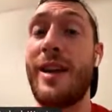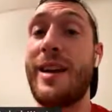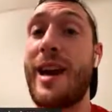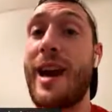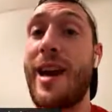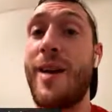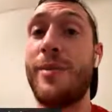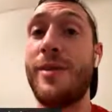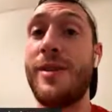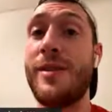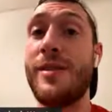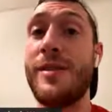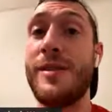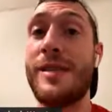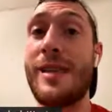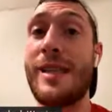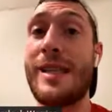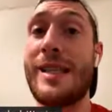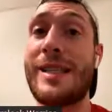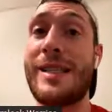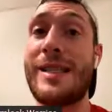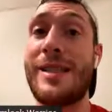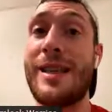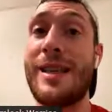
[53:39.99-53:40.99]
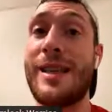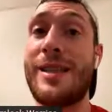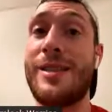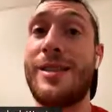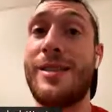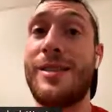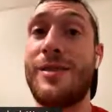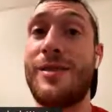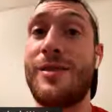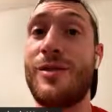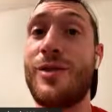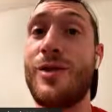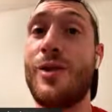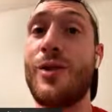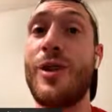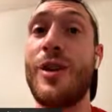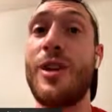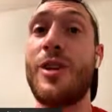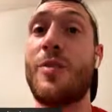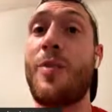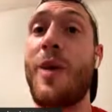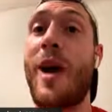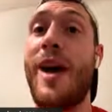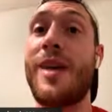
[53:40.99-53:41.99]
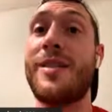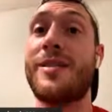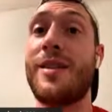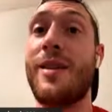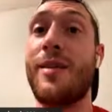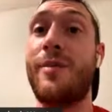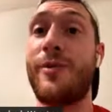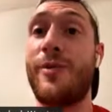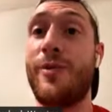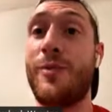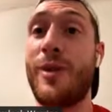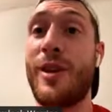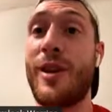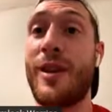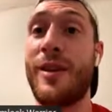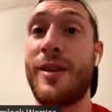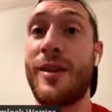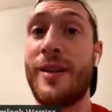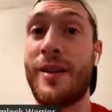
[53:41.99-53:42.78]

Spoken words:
Dobbins, it's too good to pass up for me.